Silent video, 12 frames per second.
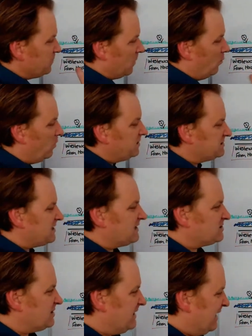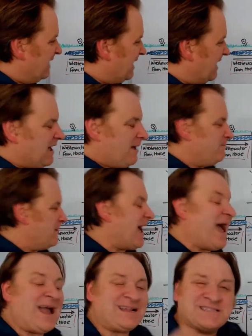What it's actually
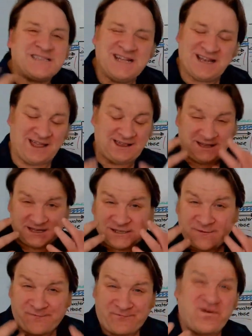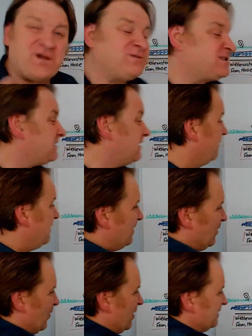acting like is a filter,
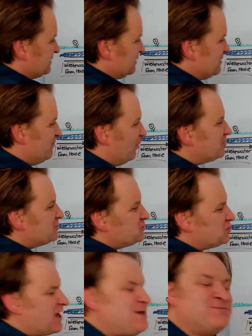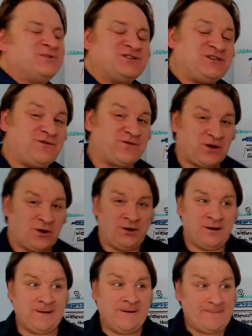right? So the more chambers you've got,
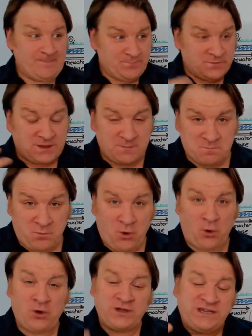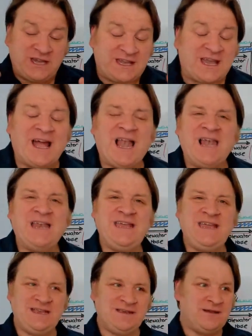the more you
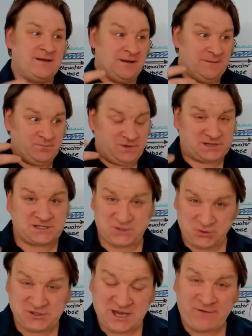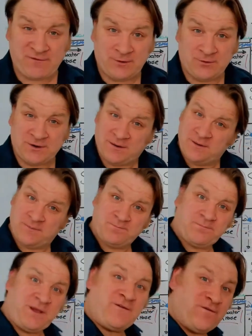clean the sewage effluent
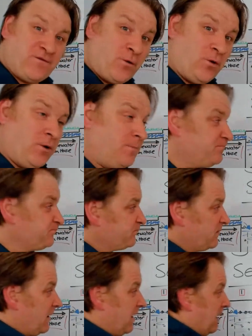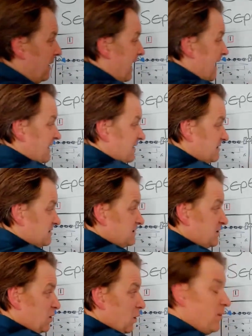before it
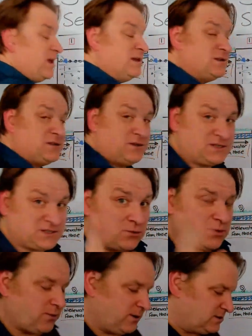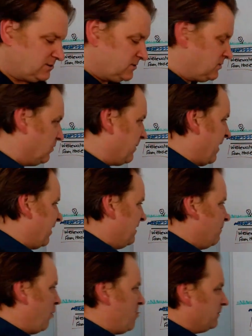ends going to the soaker, which we'll talk about in a
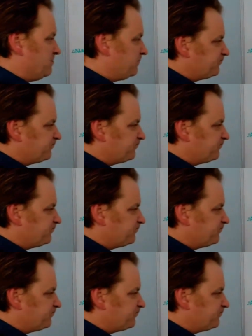moment.